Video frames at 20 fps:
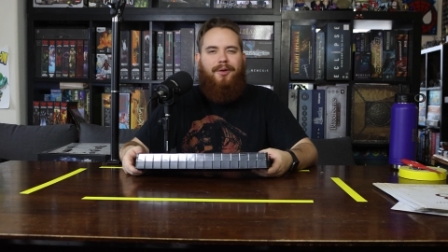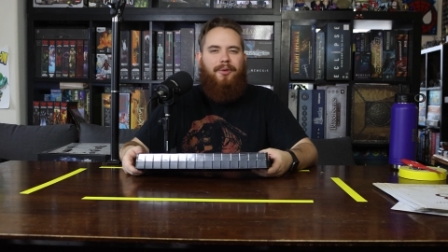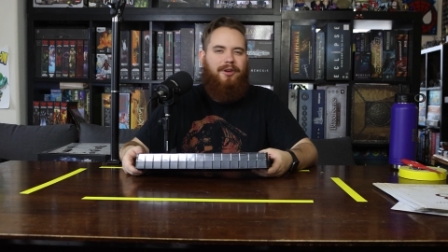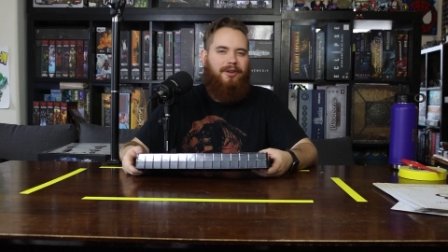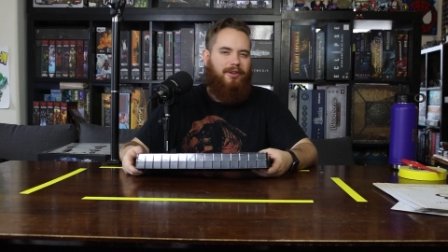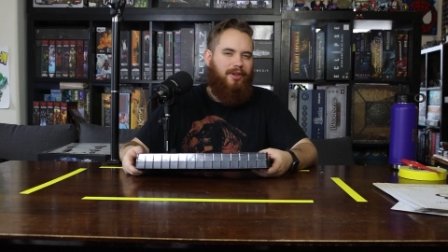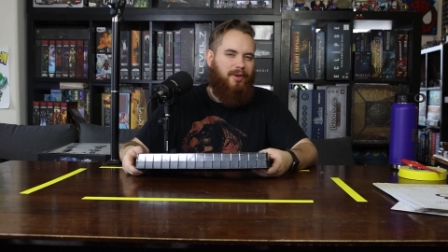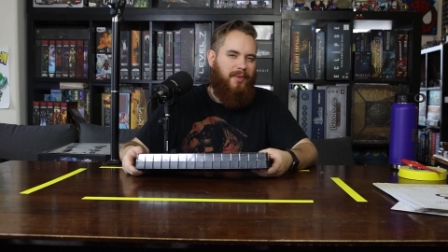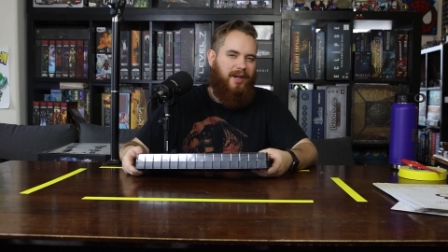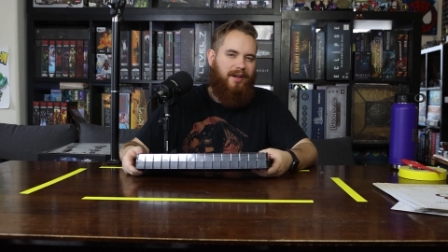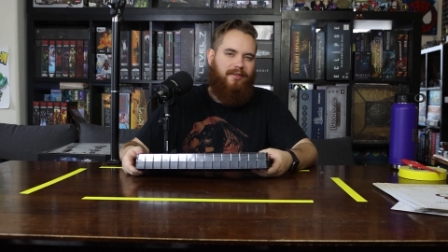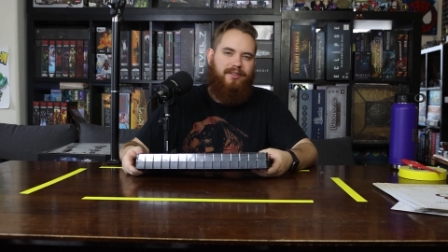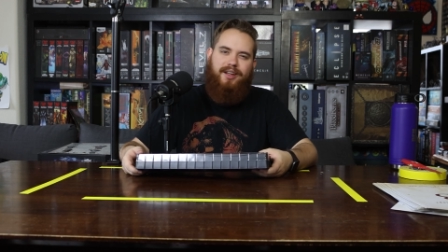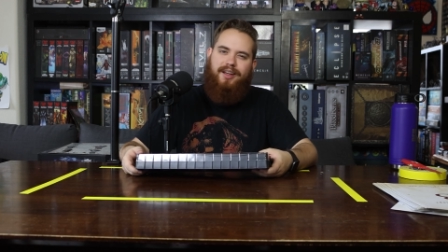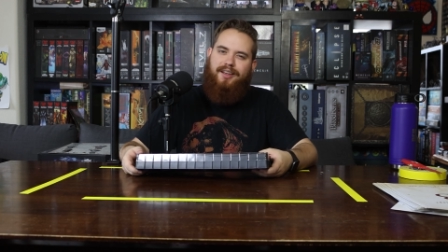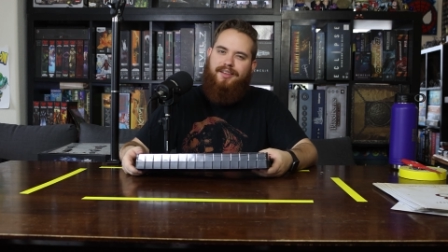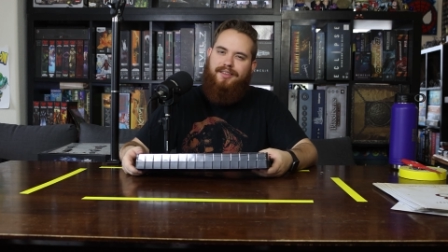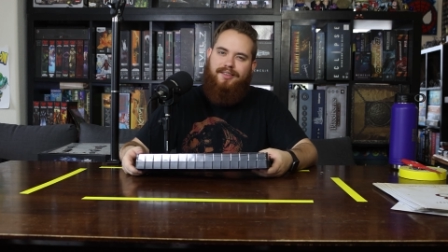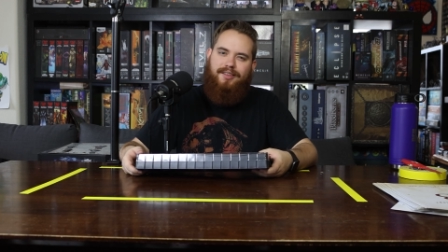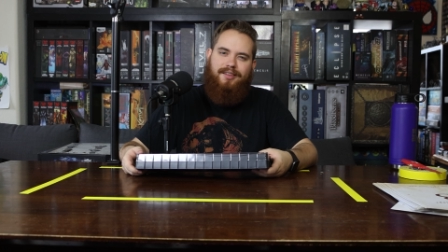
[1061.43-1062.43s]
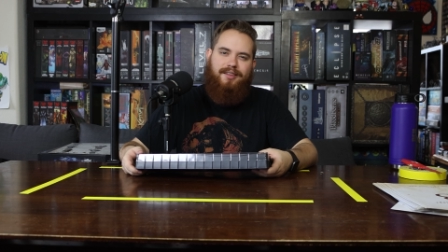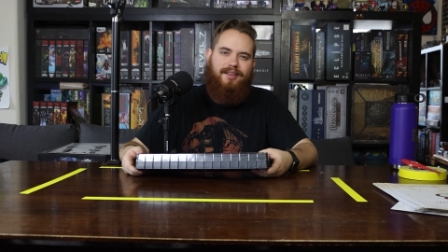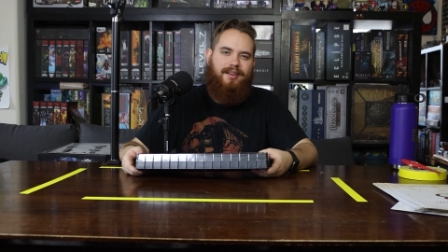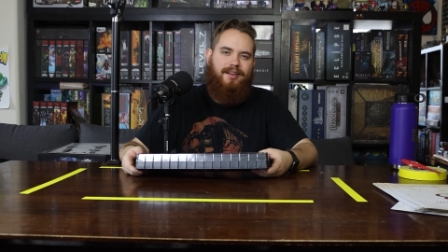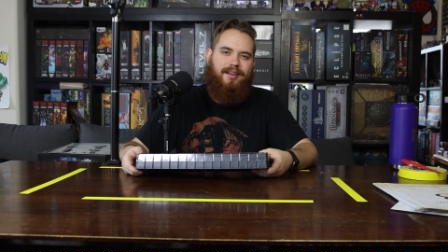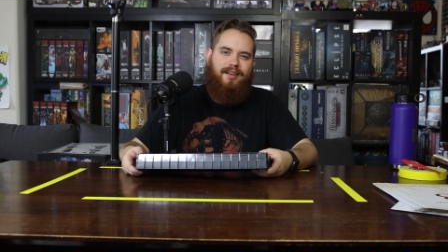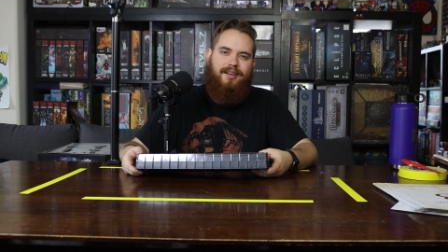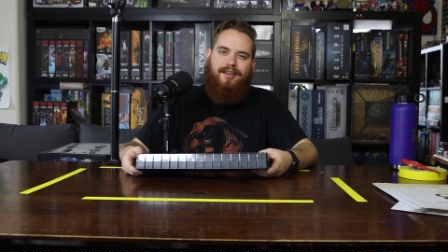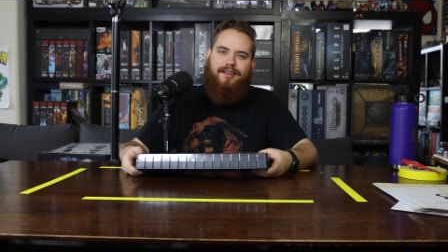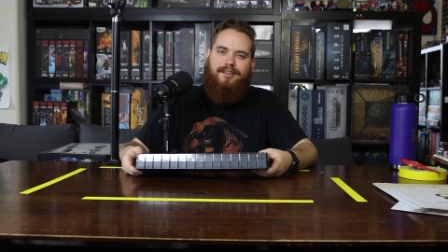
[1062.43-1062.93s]
when Gloomhaven has
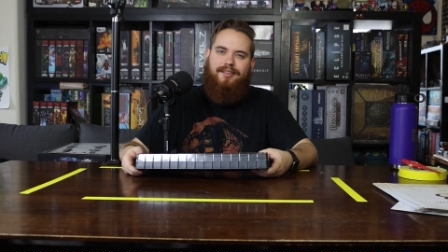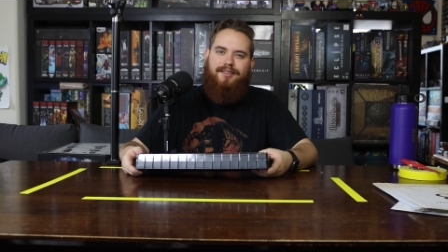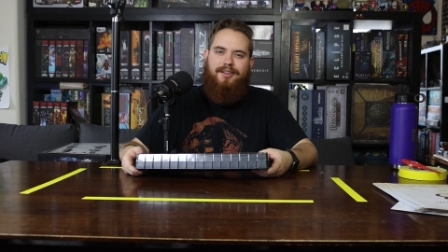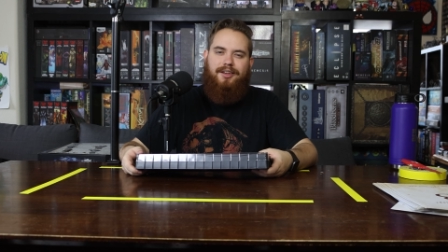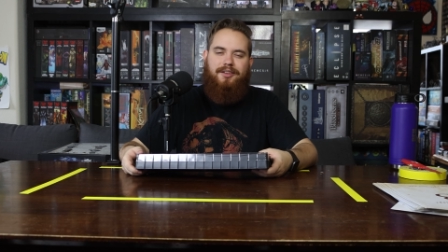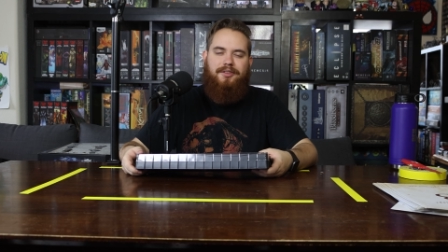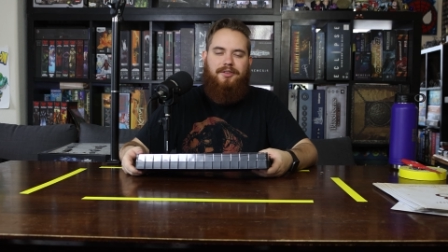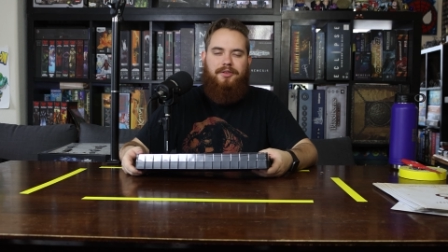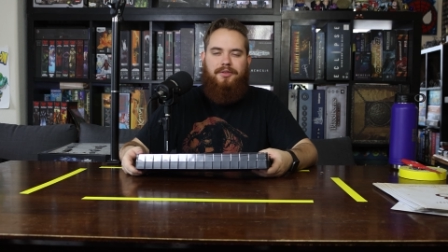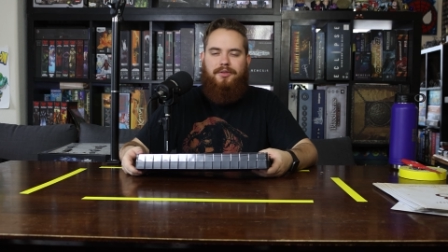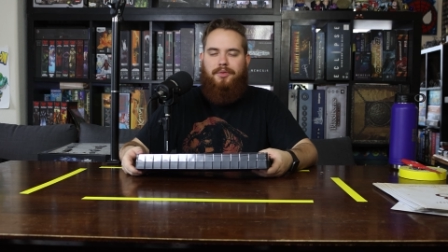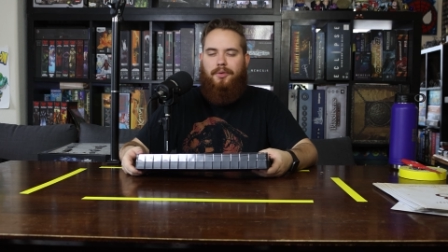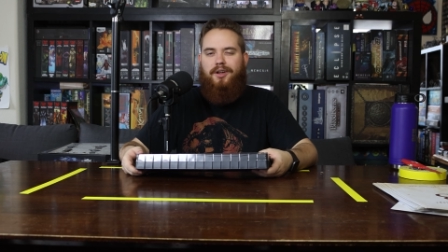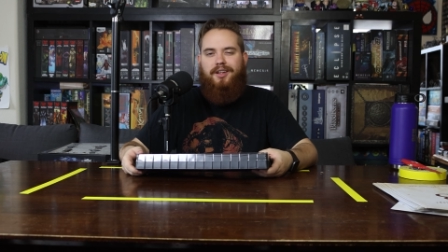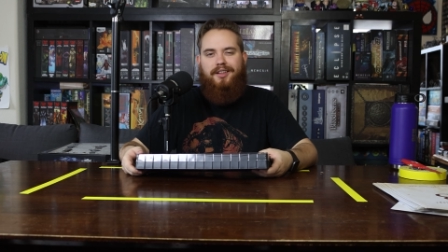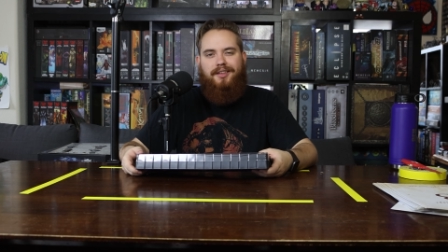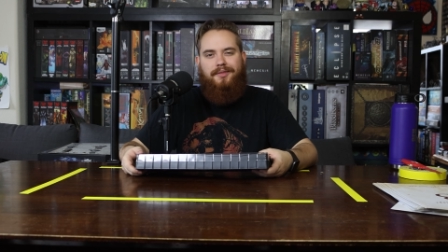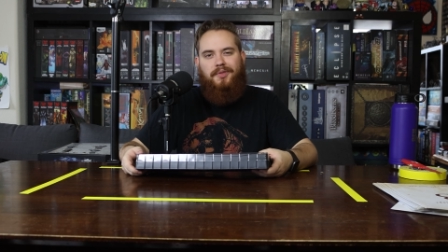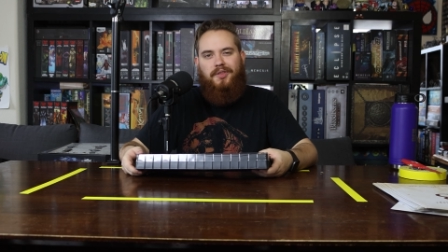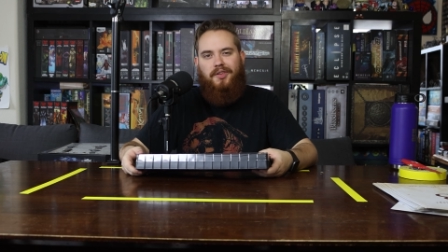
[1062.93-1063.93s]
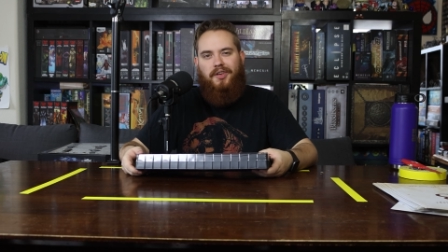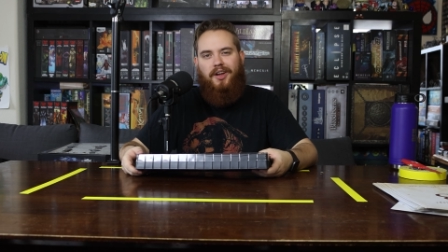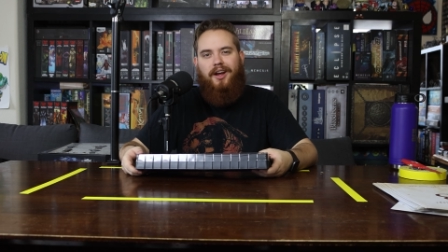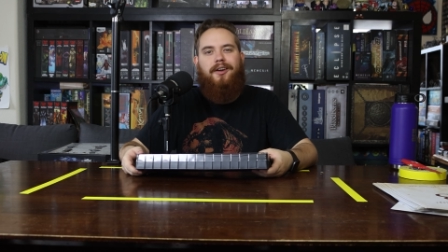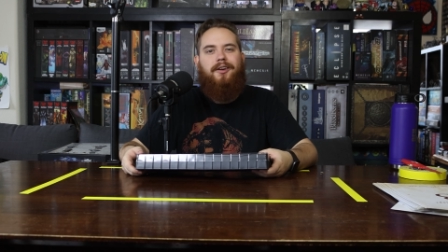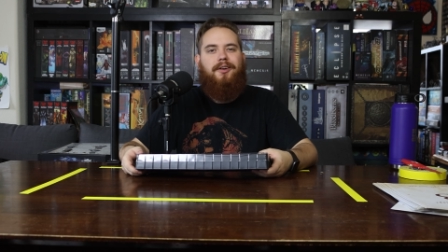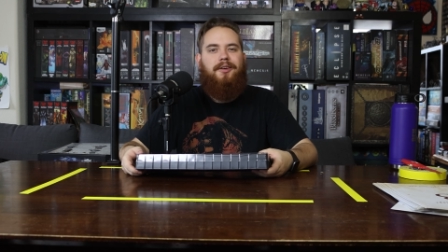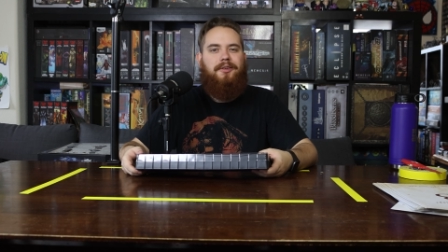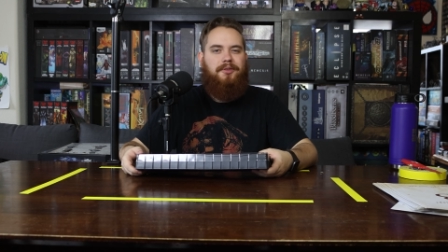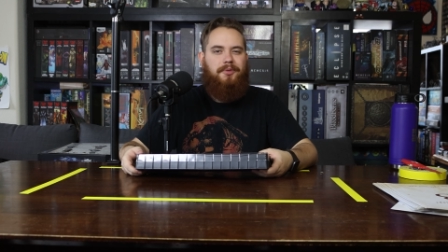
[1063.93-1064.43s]
uh, one hundred twenty
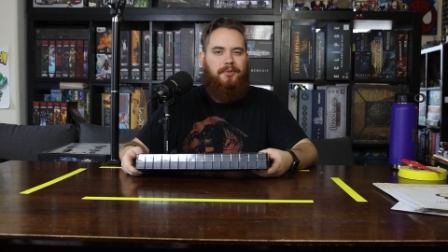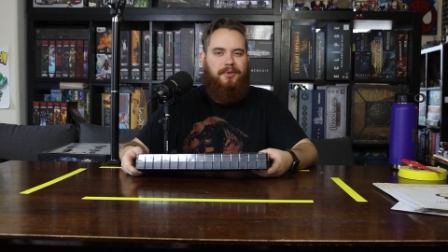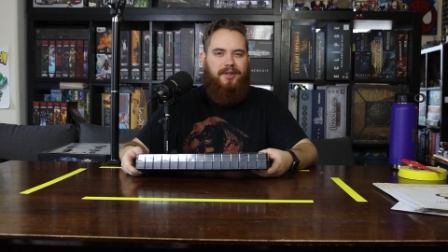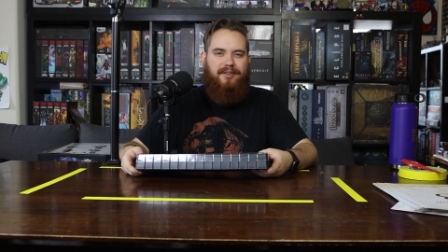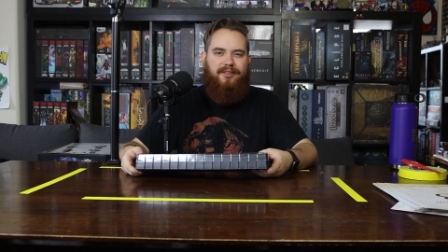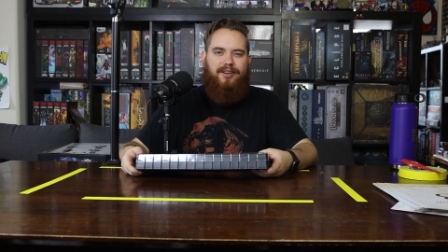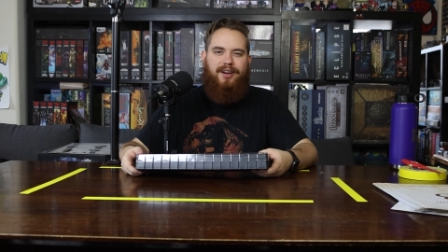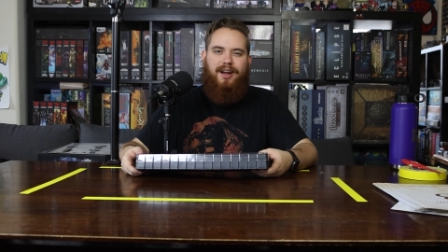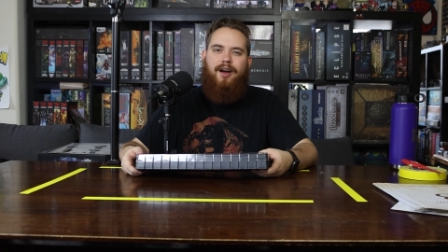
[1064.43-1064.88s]
scenarios or whatever,